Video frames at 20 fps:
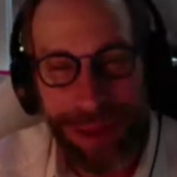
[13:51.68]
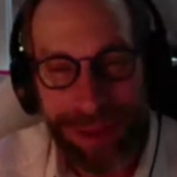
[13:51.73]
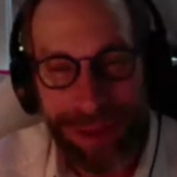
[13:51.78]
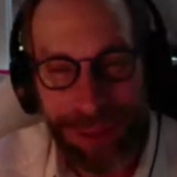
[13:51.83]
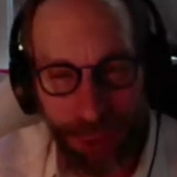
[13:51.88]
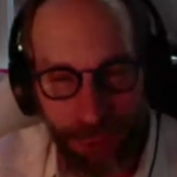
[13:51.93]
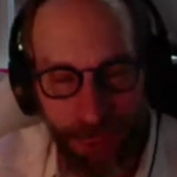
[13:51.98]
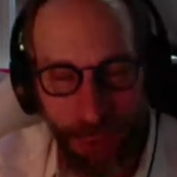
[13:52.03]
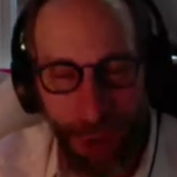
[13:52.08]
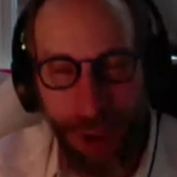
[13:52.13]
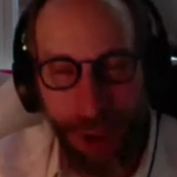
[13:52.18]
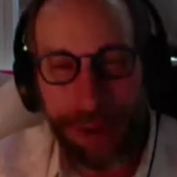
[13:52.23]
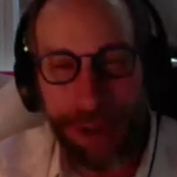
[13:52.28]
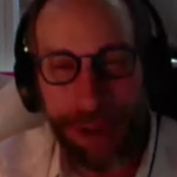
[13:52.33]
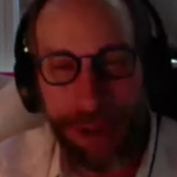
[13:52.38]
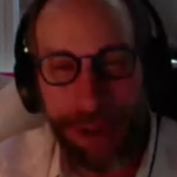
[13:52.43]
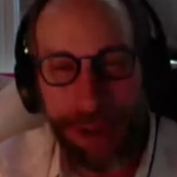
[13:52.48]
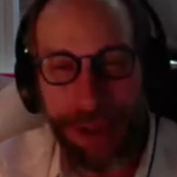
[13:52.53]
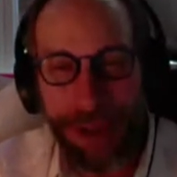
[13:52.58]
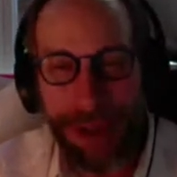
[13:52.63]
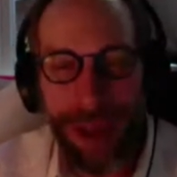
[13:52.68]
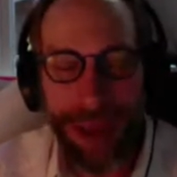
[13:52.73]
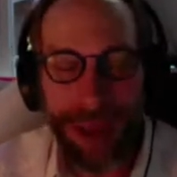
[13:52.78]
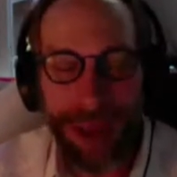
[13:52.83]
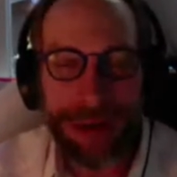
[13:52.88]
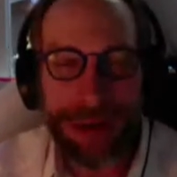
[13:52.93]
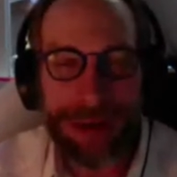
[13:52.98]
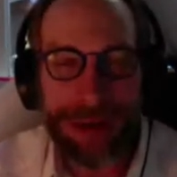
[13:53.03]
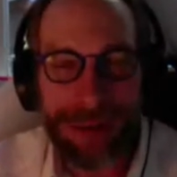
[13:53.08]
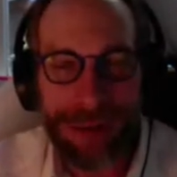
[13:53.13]
and you'll try again.
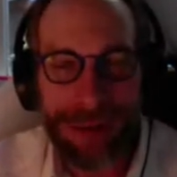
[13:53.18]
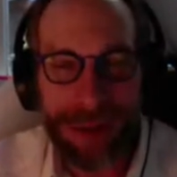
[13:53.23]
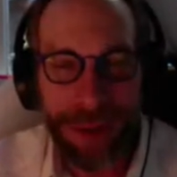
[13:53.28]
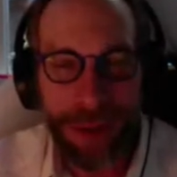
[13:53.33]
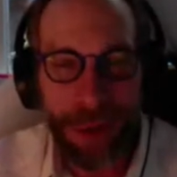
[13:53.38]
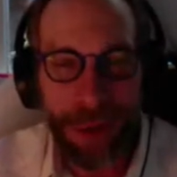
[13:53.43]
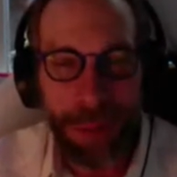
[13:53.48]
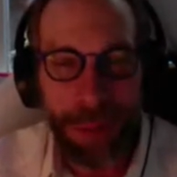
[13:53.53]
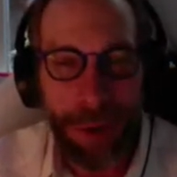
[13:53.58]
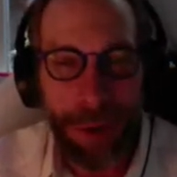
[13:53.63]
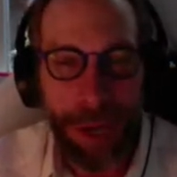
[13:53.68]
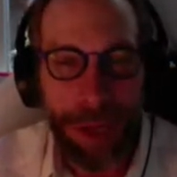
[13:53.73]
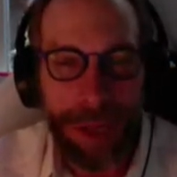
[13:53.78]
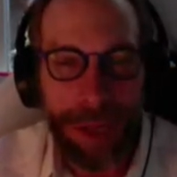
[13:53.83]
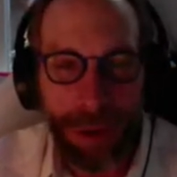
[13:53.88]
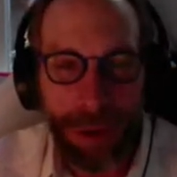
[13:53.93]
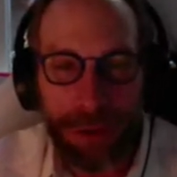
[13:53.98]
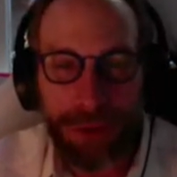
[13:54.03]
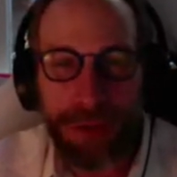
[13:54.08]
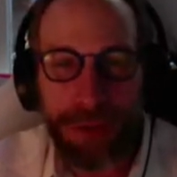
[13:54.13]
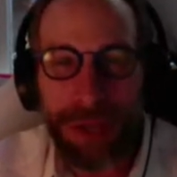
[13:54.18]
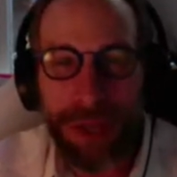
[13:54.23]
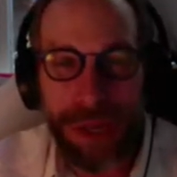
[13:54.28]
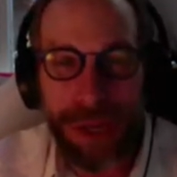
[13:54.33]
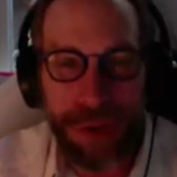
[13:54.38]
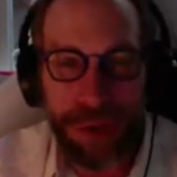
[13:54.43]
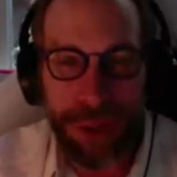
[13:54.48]
But I guarantee you